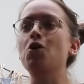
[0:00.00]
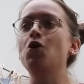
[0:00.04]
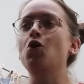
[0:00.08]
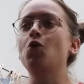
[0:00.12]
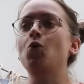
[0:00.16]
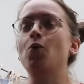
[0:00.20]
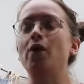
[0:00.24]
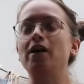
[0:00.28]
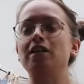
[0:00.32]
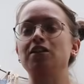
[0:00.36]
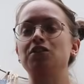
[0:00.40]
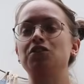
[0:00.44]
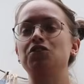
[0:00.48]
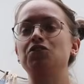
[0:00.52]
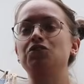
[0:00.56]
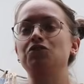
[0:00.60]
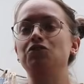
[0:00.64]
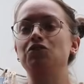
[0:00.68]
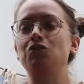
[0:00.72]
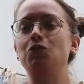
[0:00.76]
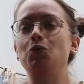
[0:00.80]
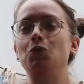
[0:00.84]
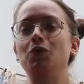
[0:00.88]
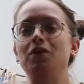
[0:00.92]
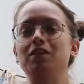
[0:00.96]
not quite
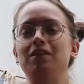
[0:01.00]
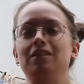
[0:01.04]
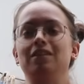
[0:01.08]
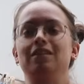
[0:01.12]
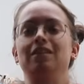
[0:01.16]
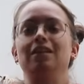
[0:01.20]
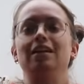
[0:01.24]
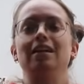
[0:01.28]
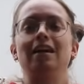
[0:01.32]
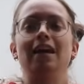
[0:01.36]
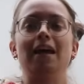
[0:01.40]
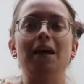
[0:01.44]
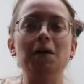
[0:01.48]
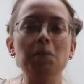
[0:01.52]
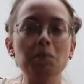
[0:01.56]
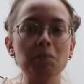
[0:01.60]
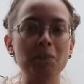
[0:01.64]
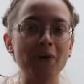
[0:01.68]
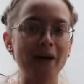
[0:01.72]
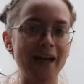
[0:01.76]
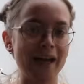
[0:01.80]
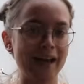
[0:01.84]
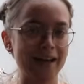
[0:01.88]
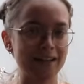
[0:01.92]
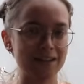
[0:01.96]
sure what the
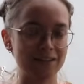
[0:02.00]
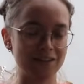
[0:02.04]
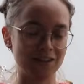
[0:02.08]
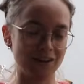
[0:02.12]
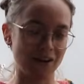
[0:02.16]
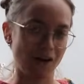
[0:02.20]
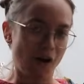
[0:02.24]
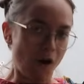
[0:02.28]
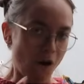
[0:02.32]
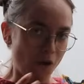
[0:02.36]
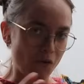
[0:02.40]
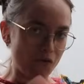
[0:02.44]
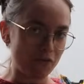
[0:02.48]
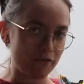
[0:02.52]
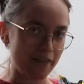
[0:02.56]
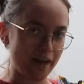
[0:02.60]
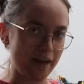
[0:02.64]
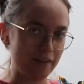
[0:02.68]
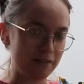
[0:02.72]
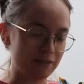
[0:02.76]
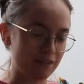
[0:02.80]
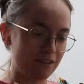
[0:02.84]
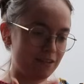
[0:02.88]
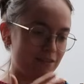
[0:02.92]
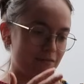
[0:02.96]
impact of
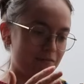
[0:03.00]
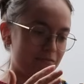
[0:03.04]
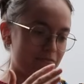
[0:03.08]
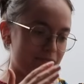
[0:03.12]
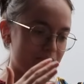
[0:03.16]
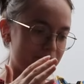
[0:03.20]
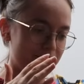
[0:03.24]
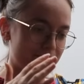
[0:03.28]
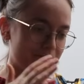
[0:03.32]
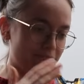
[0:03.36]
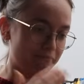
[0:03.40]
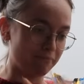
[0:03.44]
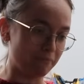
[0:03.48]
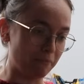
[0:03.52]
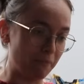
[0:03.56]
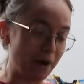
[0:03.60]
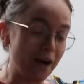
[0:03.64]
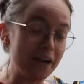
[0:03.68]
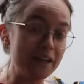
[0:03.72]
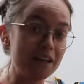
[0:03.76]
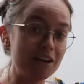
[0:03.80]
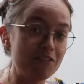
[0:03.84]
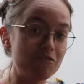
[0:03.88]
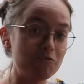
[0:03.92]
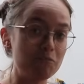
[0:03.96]
that
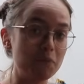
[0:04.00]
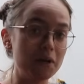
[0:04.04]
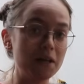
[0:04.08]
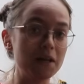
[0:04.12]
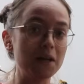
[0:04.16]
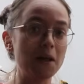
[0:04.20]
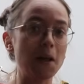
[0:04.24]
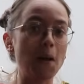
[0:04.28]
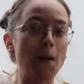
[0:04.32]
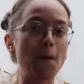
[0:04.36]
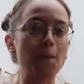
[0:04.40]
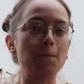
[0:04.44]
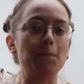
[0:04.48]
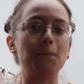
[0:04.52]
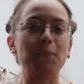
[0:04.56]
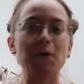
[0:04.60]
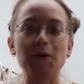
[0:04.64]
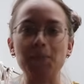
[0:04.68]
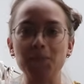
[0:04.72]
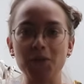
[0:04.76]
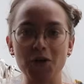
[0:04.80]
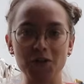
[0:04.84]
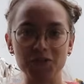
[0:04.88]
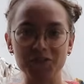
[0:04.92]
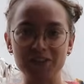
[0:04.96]
might have been, but
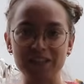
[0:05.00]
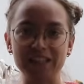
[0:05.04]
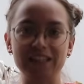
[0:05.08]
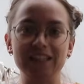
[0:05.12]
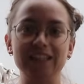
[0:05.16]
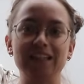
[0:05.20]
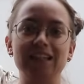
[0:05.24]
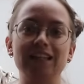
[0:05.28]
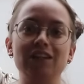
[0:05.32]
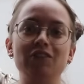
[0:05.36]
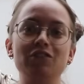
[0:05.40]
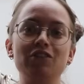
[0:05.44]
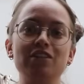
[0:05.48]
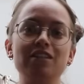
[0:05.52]
I'm not taking any